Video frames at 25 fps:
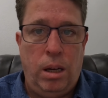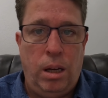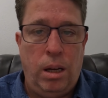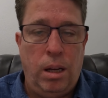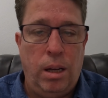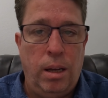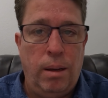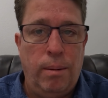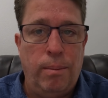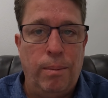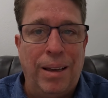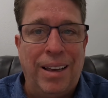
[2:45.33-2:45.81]

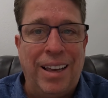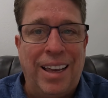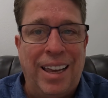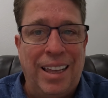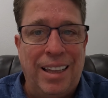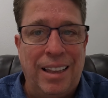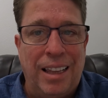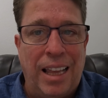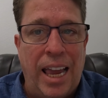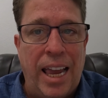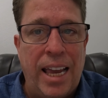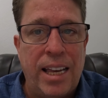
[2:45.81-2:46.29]
Um,
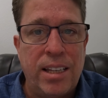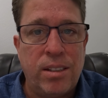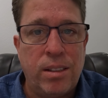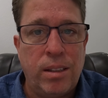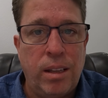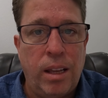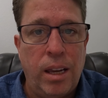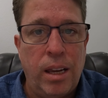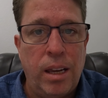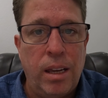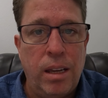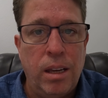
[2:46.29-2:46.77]
and
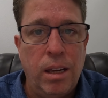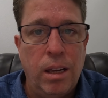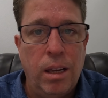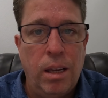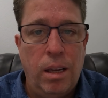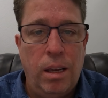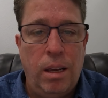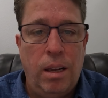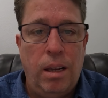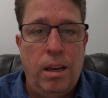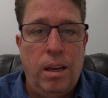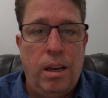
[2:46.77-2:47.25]
lastly,
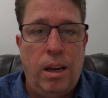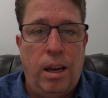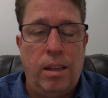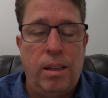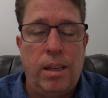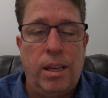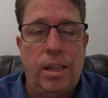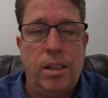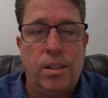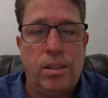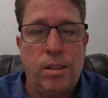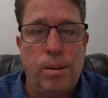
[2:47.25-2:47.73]
I
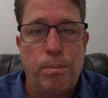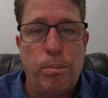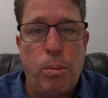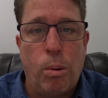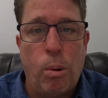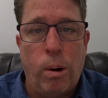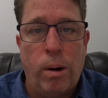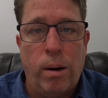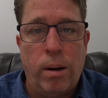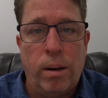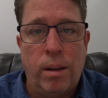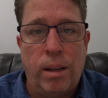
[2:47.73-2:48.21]
think it's
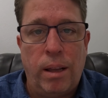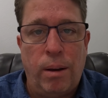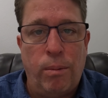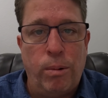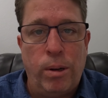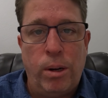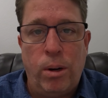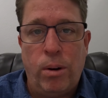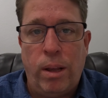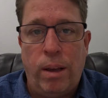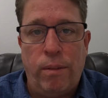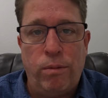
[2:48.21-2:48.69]
important that
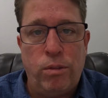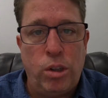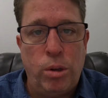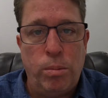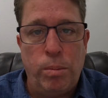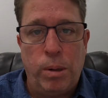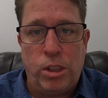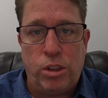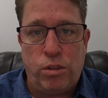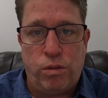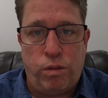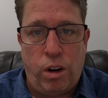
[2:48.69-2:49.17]
we don't have
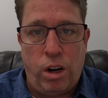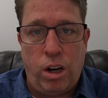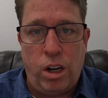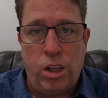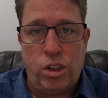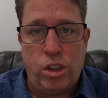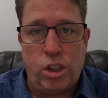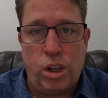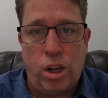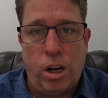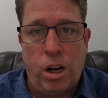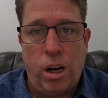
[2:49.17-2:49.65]
too much
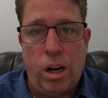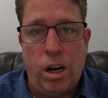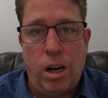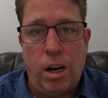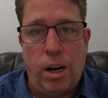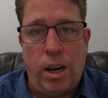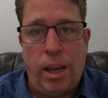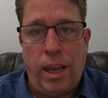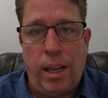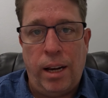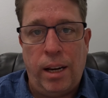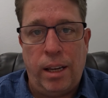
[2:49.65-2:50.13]

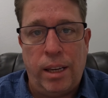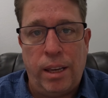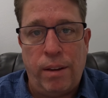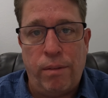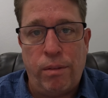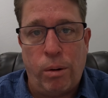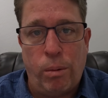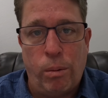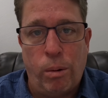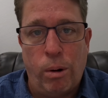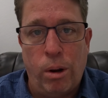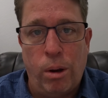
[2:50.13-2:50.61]
furniture in a
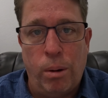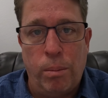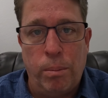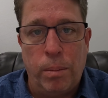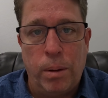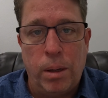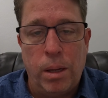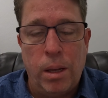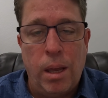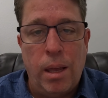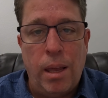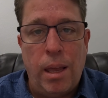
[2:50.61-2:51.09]
given
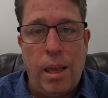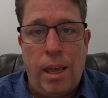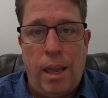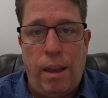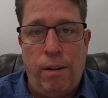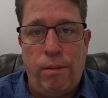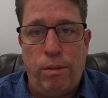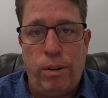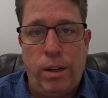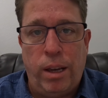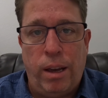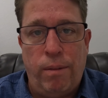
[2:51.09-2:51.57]
room.
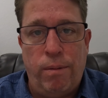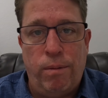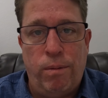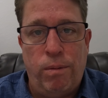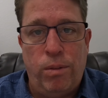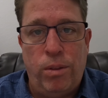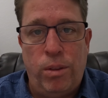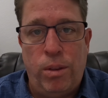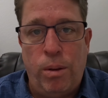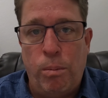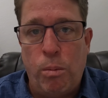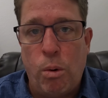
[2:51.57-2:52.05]
If we have
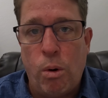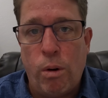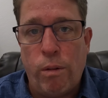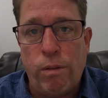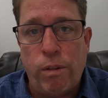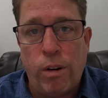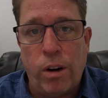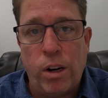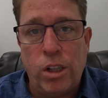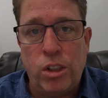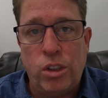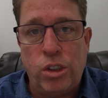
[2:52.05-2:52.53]
the more
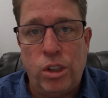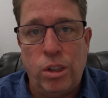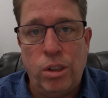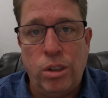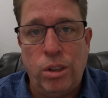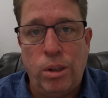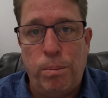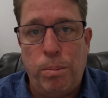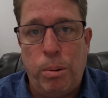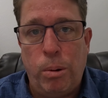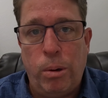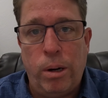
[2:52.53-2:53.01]
furniture
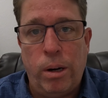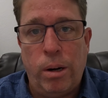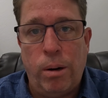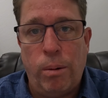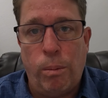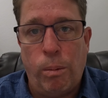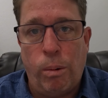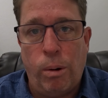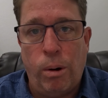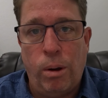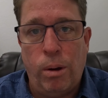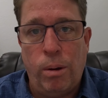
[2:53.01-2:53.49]
you put in
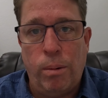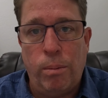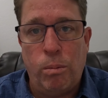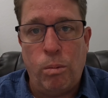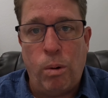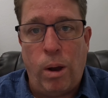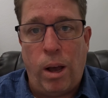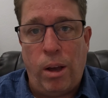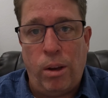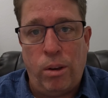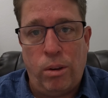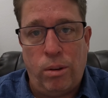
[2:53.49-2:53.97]
a room,
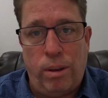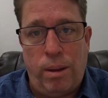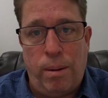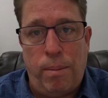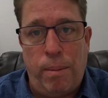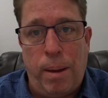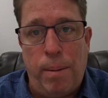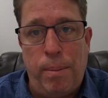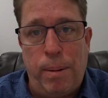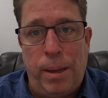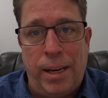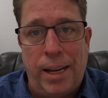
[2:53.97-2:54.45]
while it
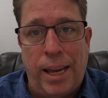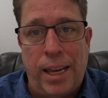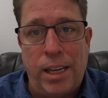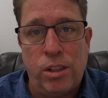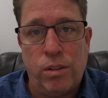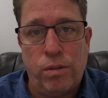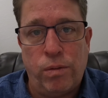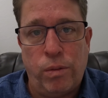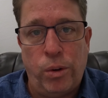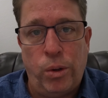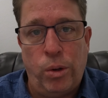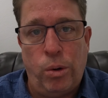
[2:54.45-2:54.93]
may be
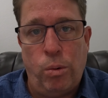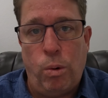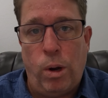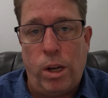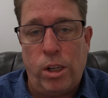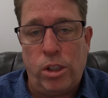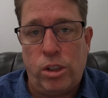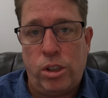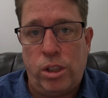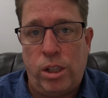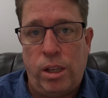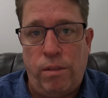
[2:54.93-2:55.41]
nice for you to
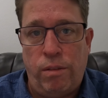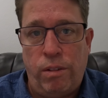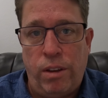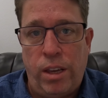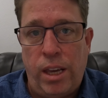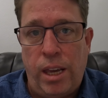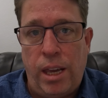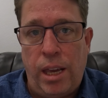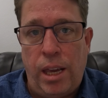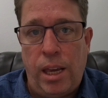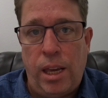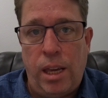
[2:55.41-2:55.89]
watch T
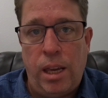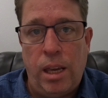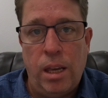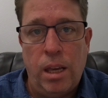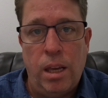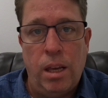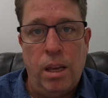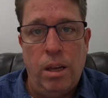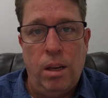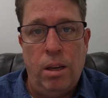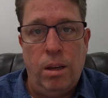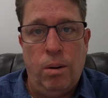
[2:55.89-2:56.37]
V
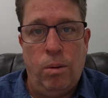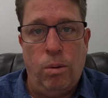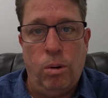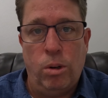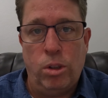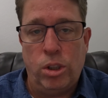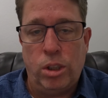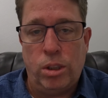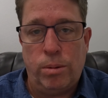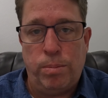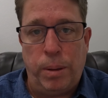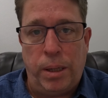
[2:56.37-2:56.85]

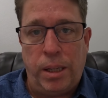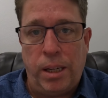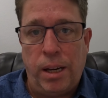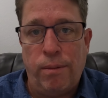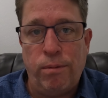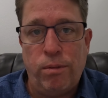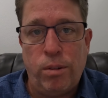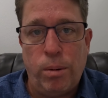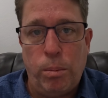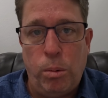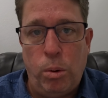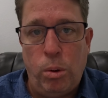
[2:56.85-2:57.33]
or just be
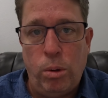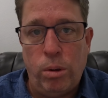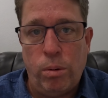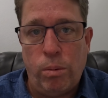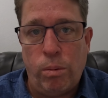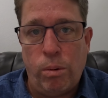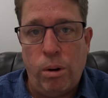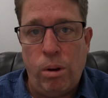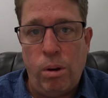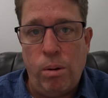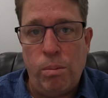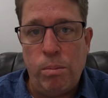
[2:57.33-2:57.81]
comfortable in the
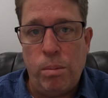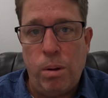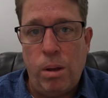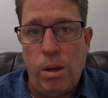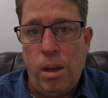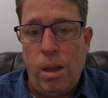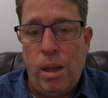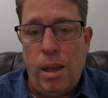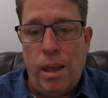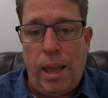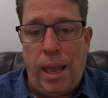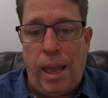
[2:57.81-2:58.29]
room,
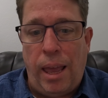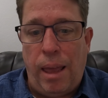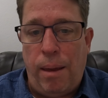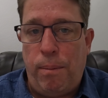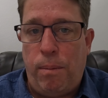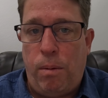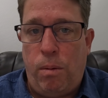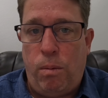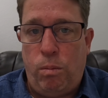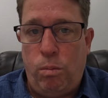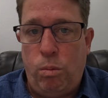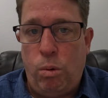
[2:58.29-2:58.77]

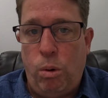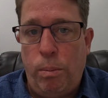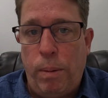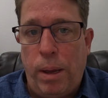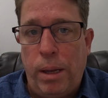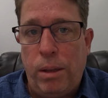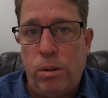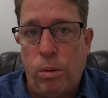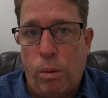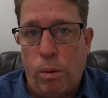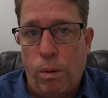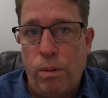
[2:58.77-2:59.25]
it will
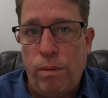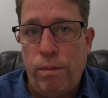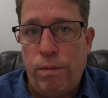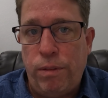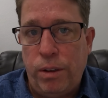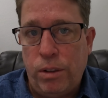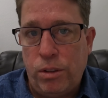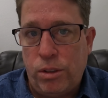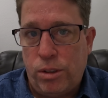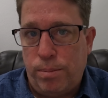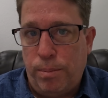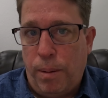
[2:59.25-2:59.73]
make the room
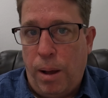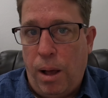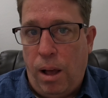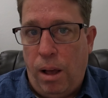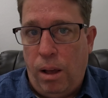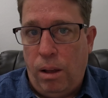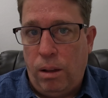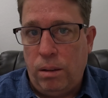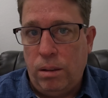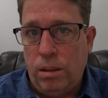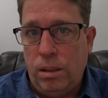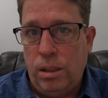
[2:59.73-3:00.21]
feel
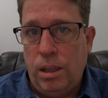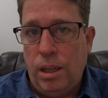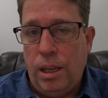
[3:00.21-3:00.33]
small.